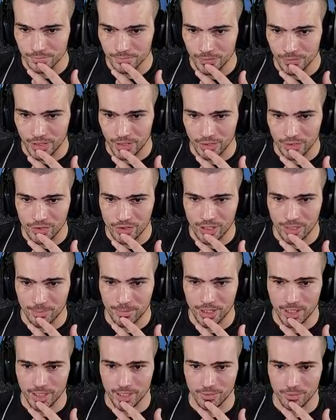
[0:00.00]
And good job
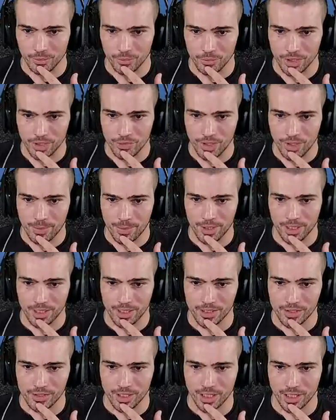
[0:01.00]
kind of retrapping
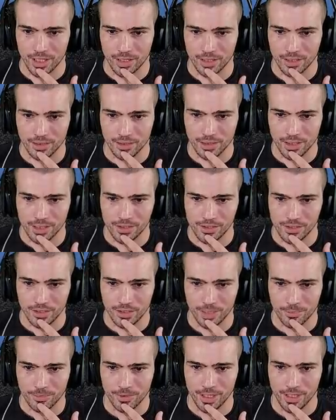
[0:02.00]
his uh, his
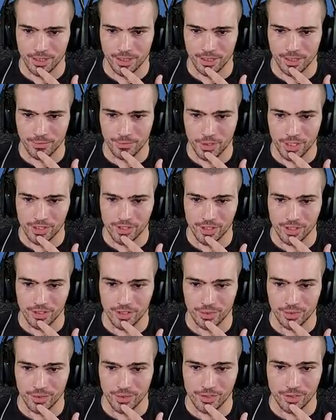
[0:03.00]
hip right there. If you guys didn't
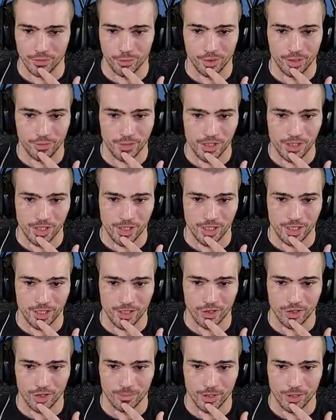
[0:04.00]
notice, the only reason he didn't get
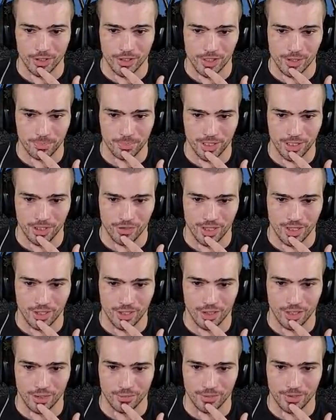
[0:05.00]
armbar is he pinched that
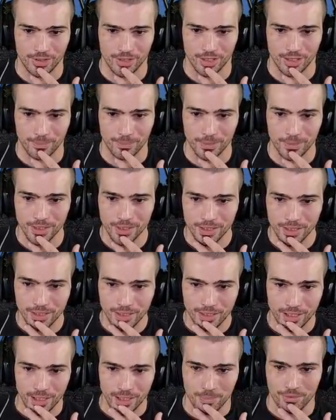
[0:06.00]
off in time
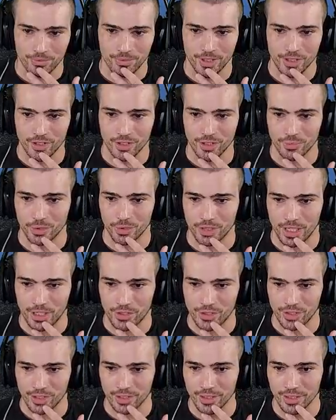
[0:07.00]
and prevented the
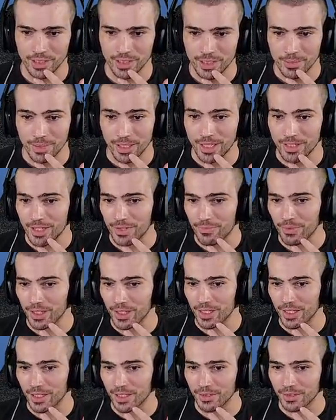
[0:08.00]
rotation. But I
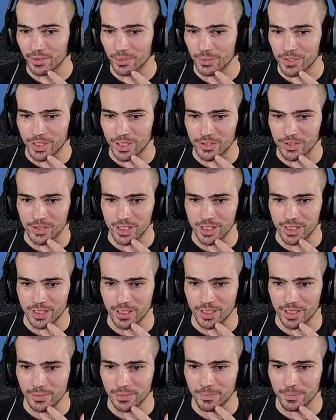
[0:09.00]
definitely... Uh, oh, he's got his knee in
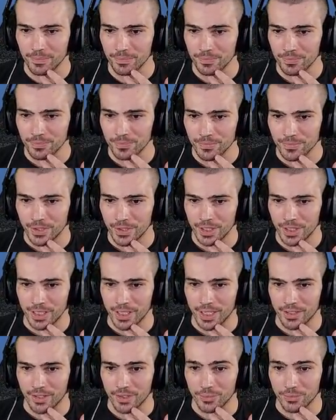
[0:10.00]
now. Okay,
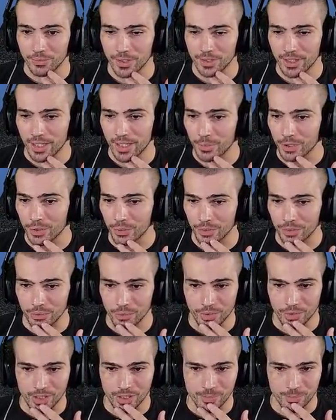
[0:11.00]
yeah, no, fuck that. We're going
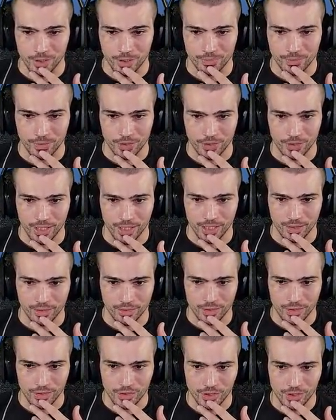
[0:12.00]
through this motherfucker now.
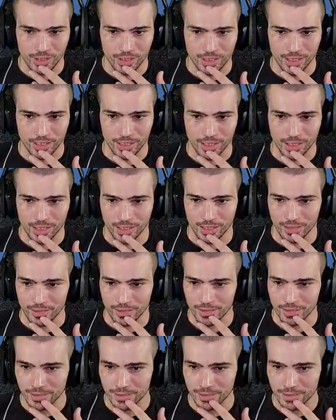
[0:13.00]
Good shit getting that in.